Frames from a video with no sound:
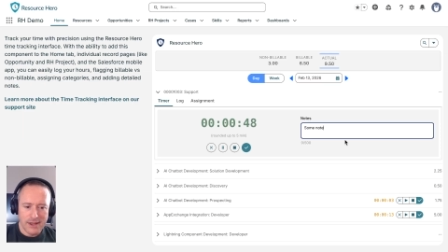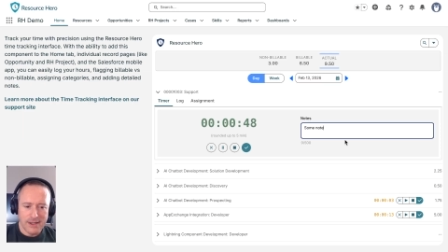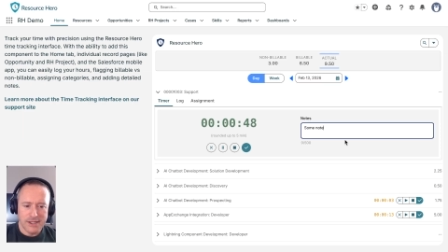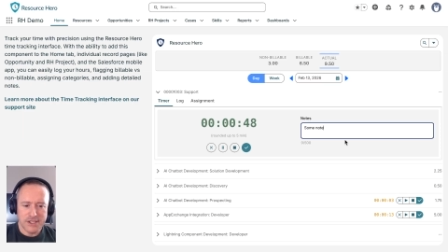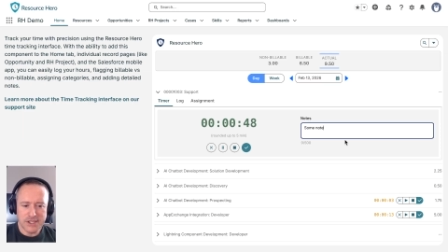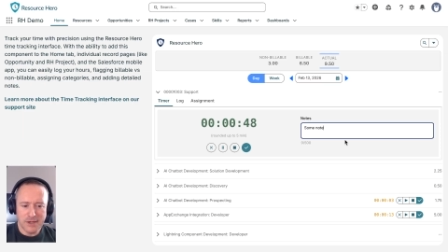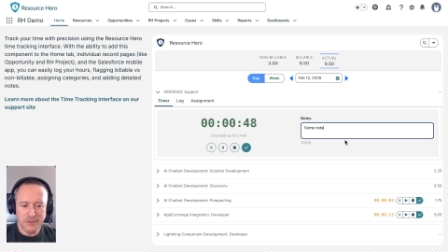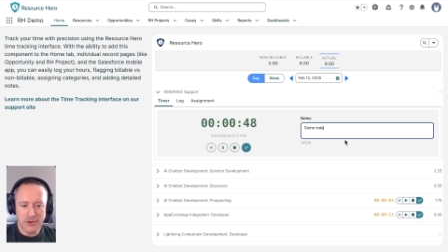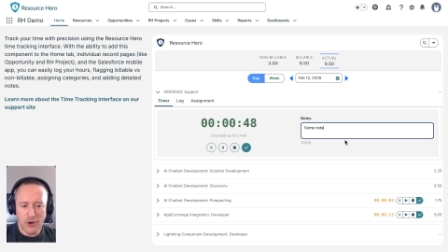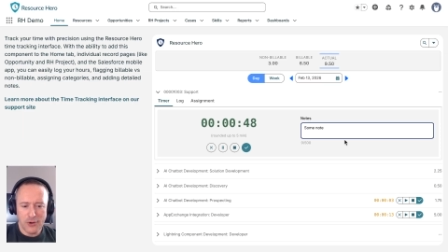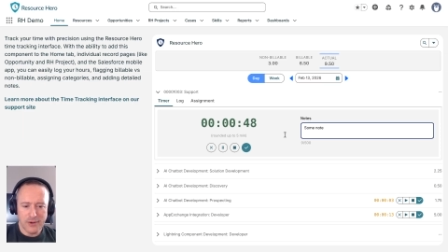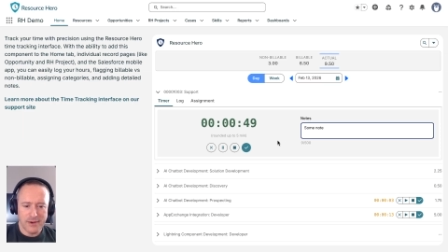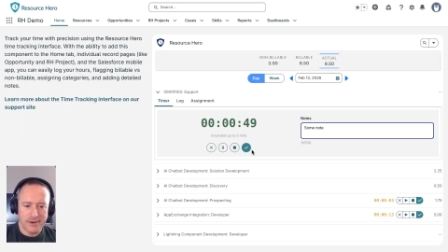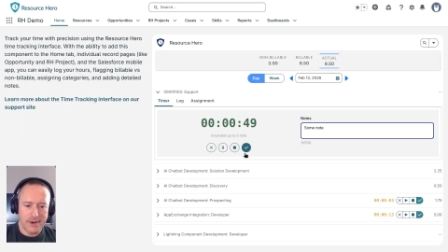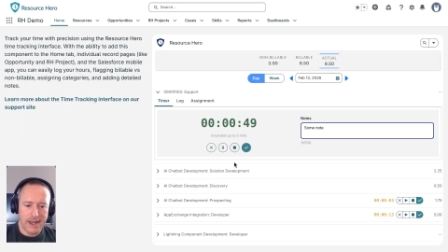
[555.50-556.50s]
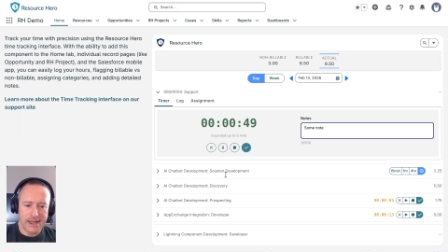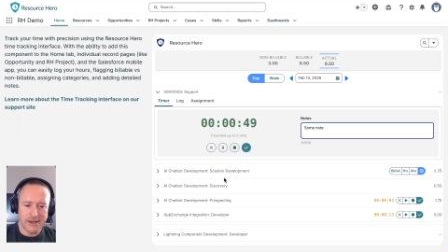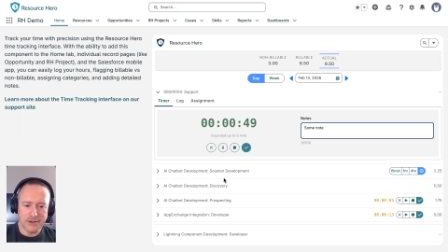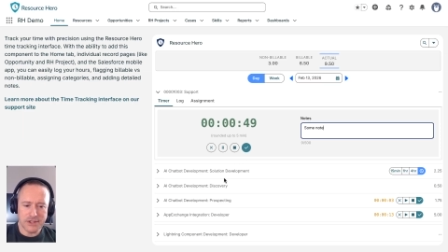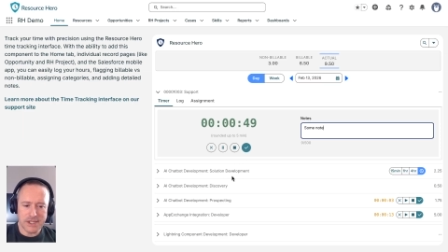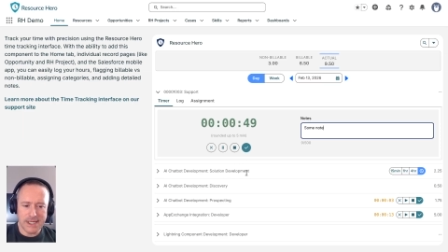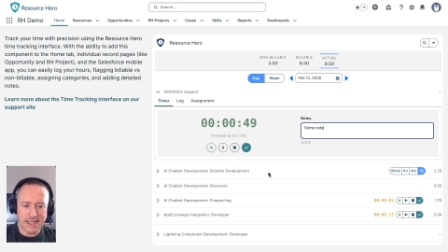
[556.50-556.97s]
some note, and
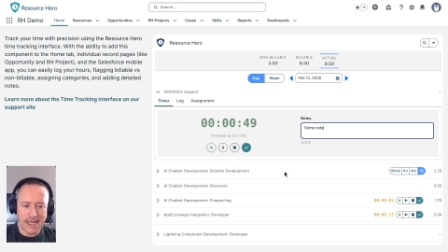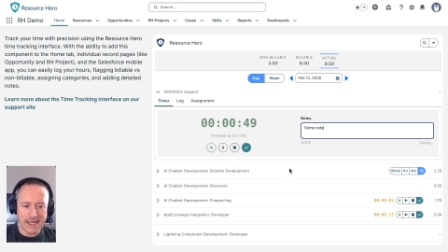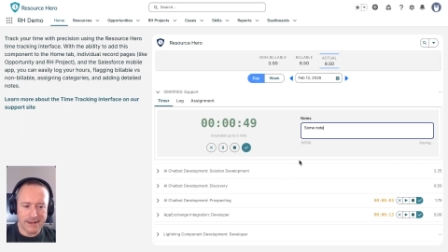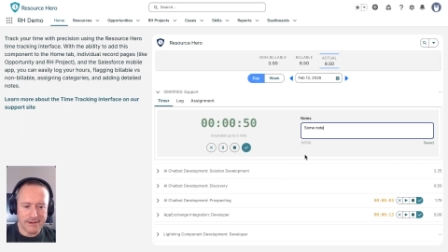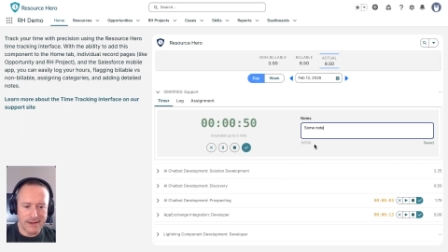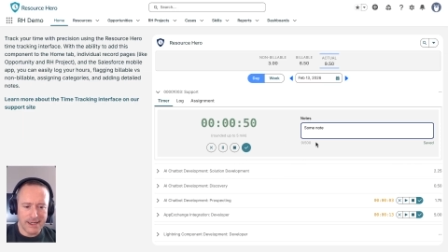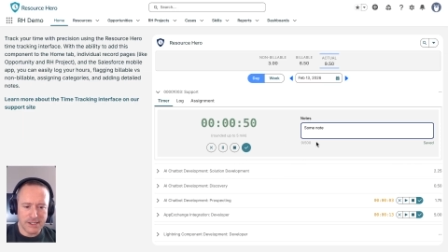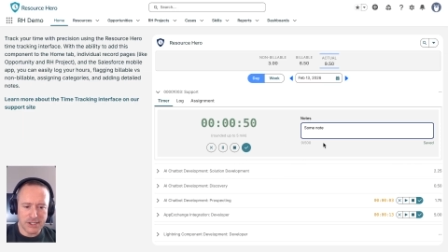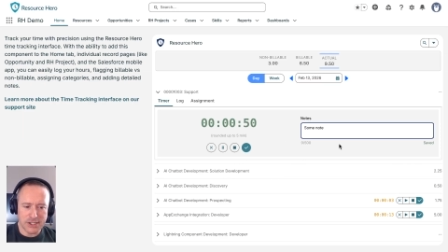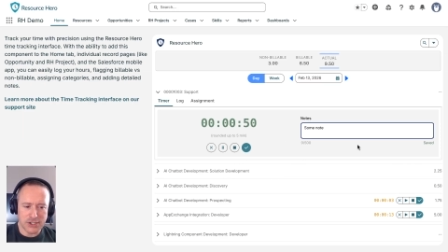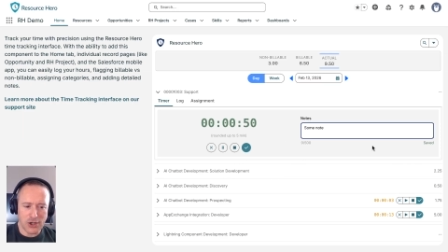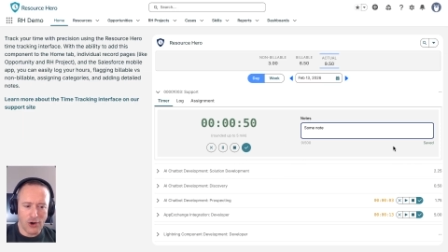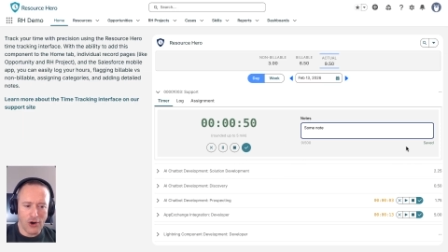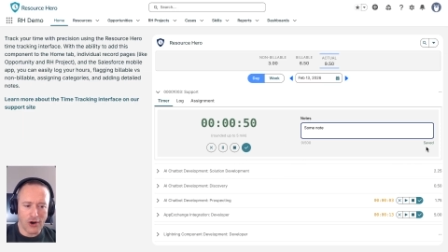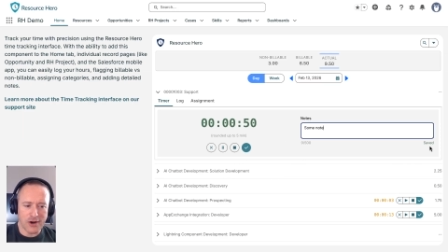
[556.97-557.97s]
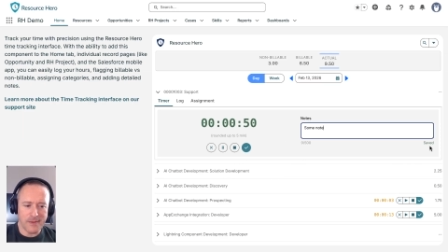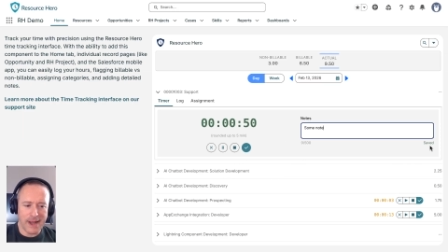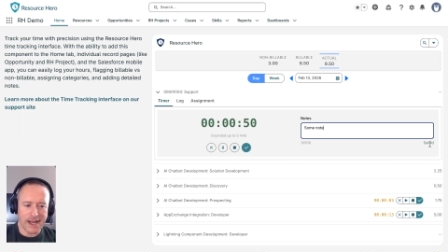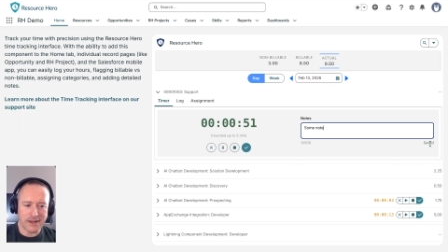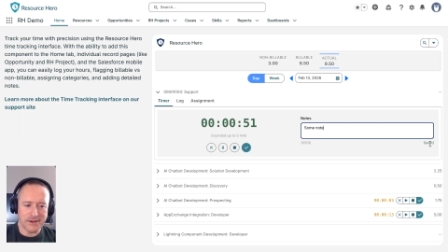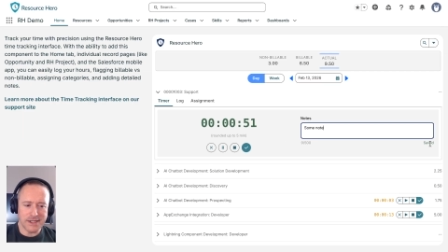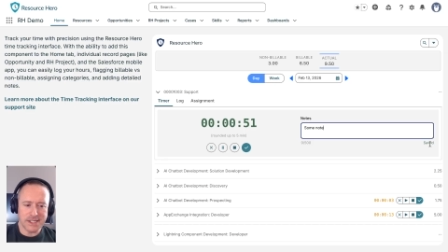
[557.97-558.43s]
you'll see that it just
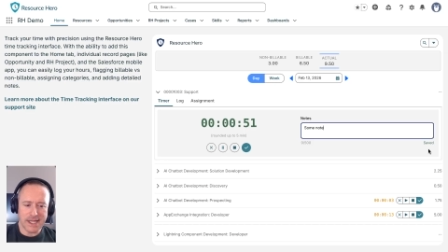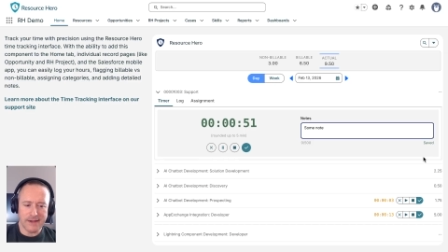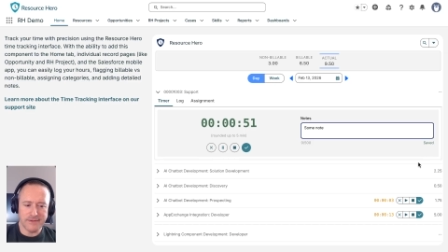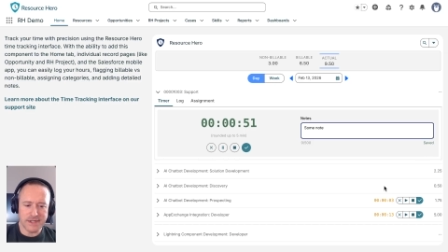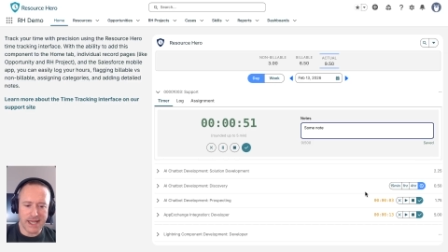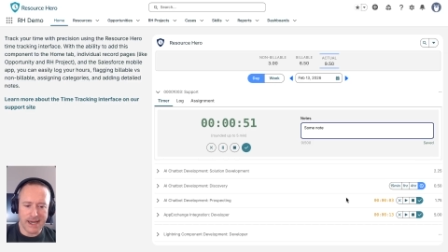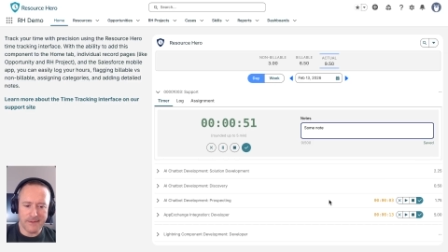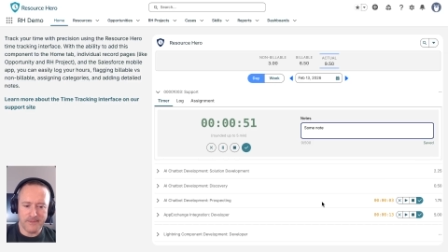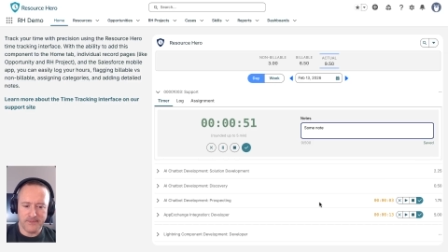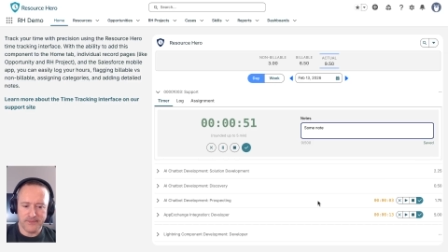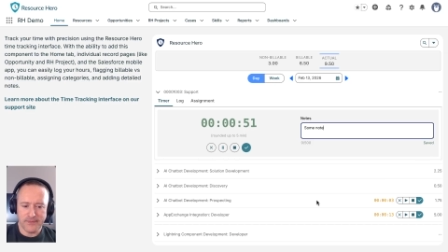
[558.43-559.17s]
automatically saves that.